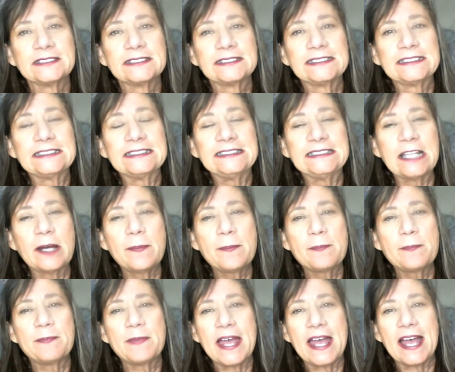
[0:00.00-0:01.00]

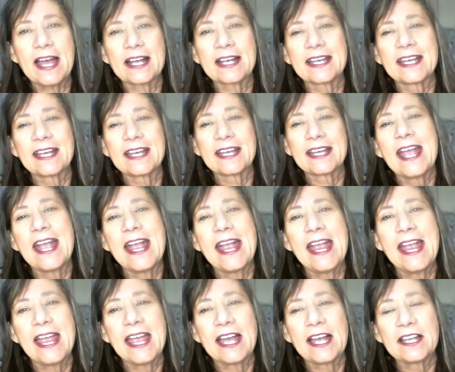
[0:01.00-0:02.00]
step back
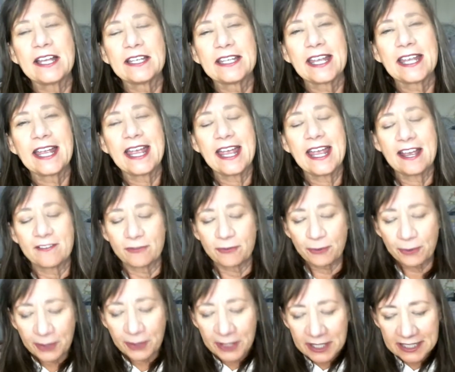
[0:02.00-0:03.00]
and
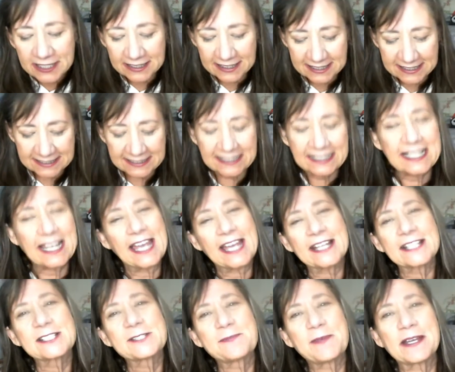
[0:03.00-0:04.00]
have realistic
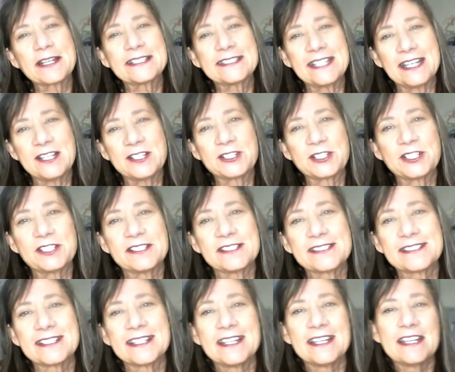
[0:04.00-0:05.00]

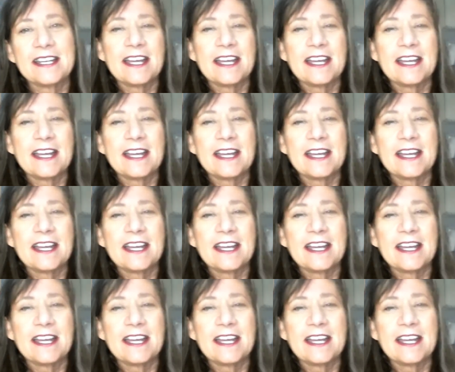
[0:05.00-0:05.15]
expectations